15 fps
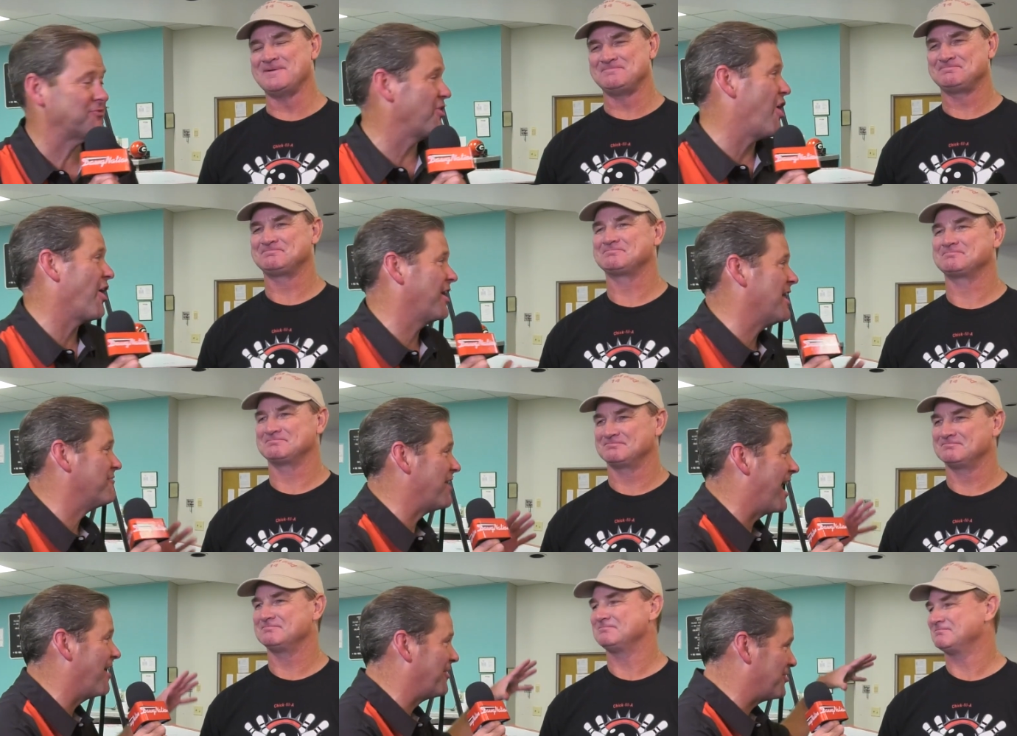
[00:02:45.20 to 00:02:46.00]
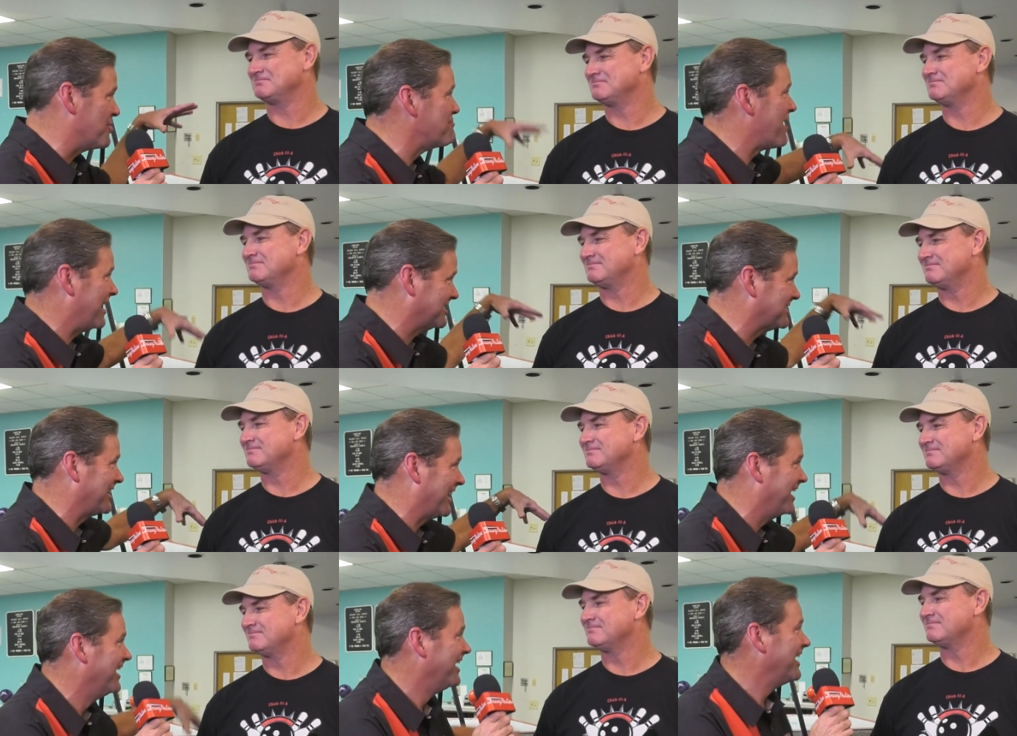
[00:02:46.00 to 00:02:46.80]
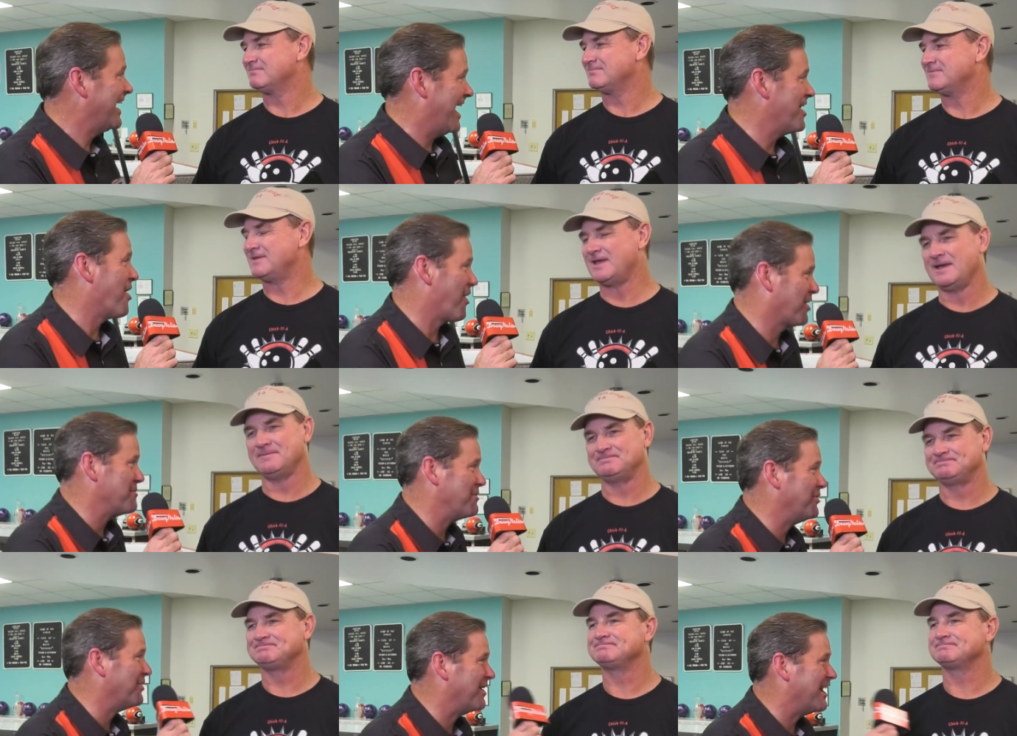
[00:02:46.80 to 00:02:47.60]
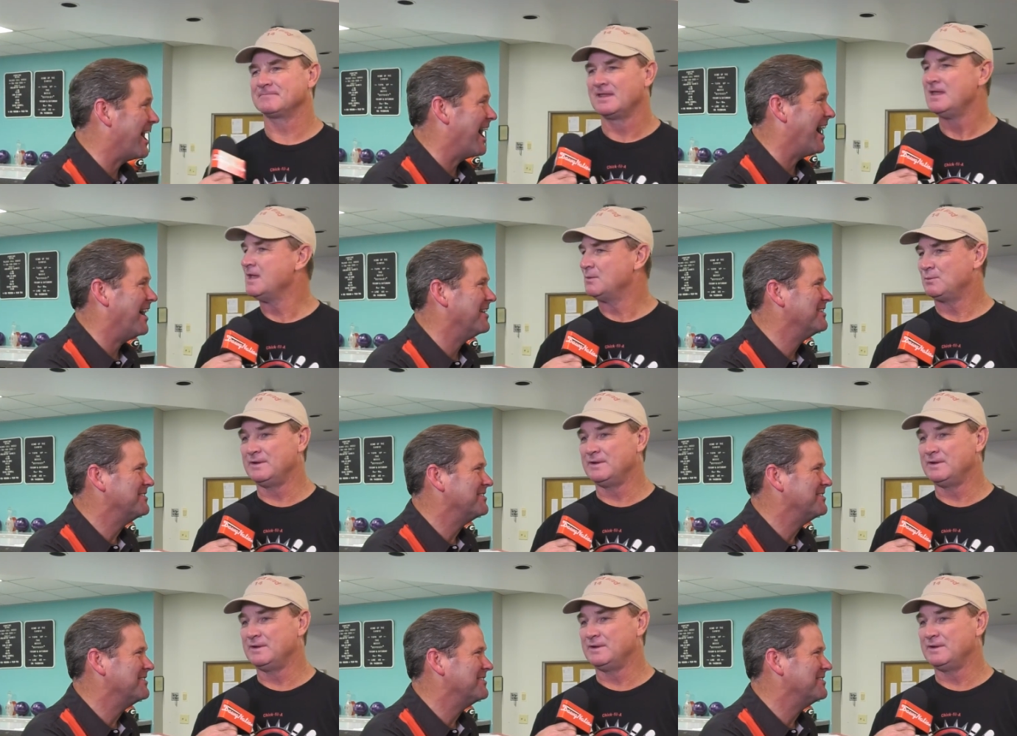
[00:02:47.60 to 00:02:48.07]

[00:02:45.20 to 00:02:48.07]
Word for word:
Speaker 1: for long enough now that you're basically in our community now.